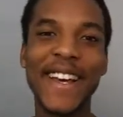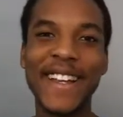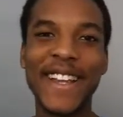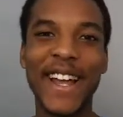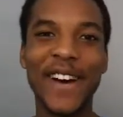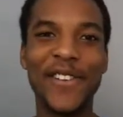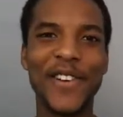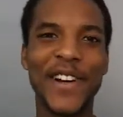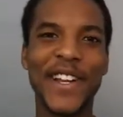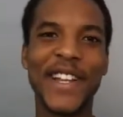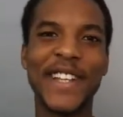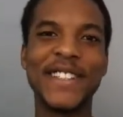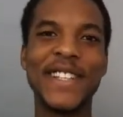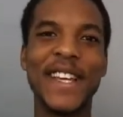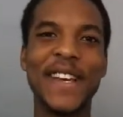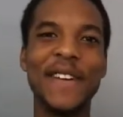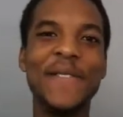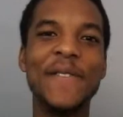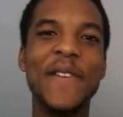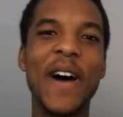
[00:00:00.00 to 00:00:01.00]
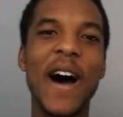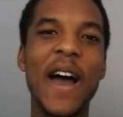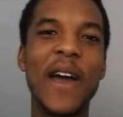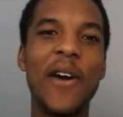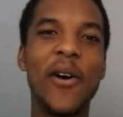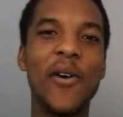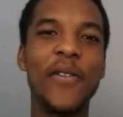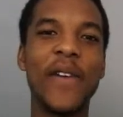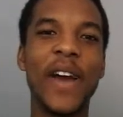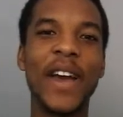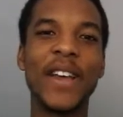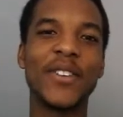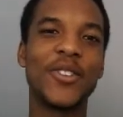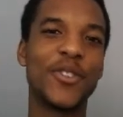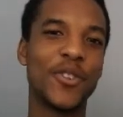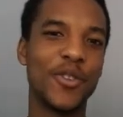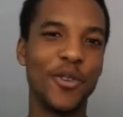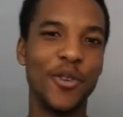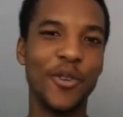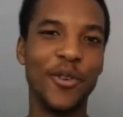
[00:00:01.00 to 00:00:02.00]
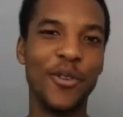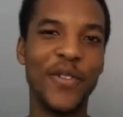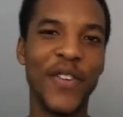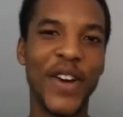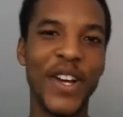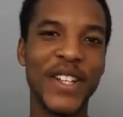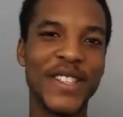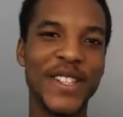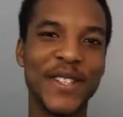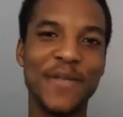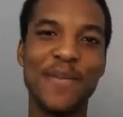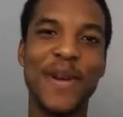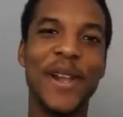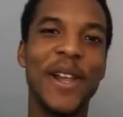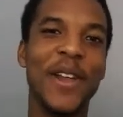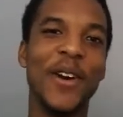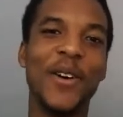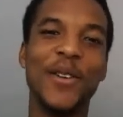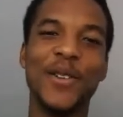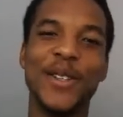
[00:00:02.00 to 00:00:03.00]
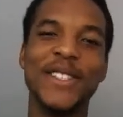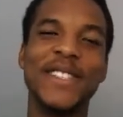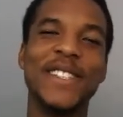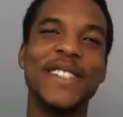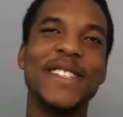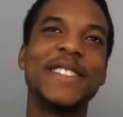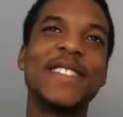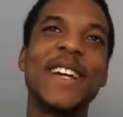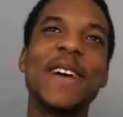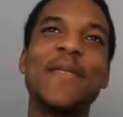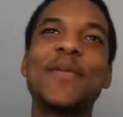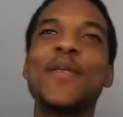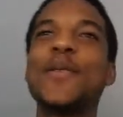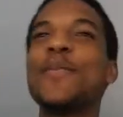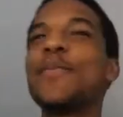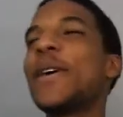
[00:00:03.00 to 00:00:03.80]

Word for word: that we're going to see a fight of Escanor versus Meliodas this chapter,